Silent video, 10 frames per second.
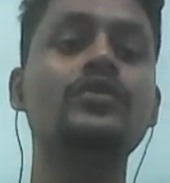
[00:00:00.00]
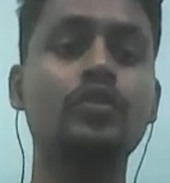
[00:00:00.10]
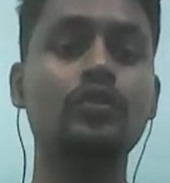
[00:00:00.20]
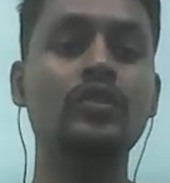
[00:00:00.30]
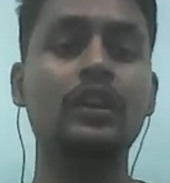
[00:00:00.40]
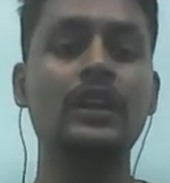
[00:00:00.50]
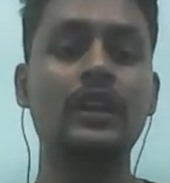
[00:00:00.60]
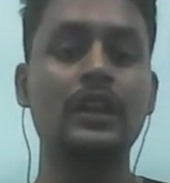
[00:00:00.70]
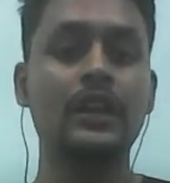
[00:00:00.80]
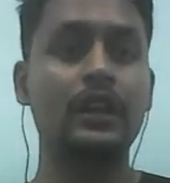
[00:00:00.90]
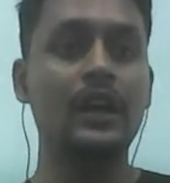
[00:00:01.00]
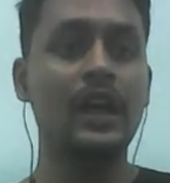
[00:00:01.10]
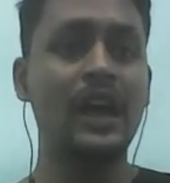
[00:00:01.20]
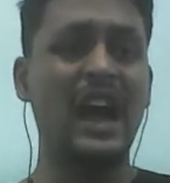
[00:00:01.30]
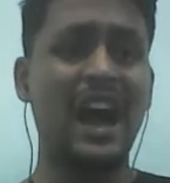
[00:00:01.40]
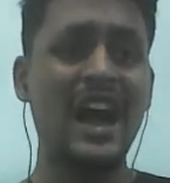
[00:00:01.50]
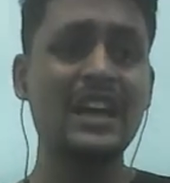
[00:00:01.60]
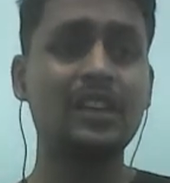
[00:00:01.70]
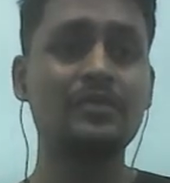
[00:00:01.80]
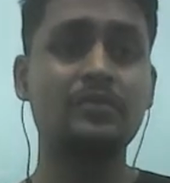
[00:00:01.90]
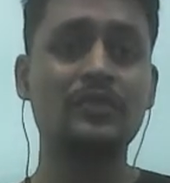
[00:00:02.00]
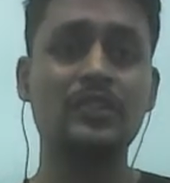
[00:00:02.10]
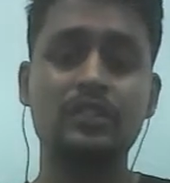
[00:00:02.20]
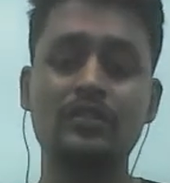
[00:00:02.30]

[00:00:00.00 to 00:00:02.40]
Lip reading: So I have